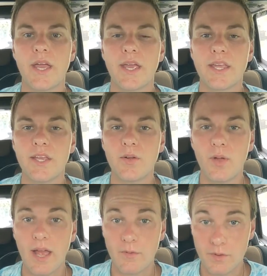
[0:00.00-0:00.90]
heal
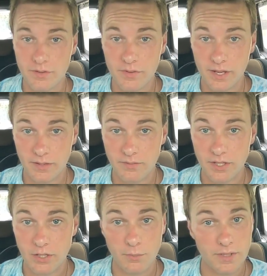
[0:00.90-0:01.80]
everything of the
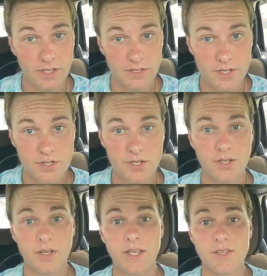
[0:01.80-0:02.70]
human
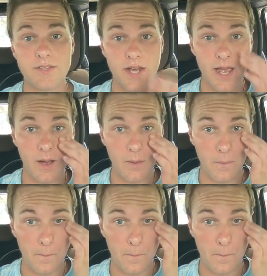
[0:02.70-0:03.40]
condition is now.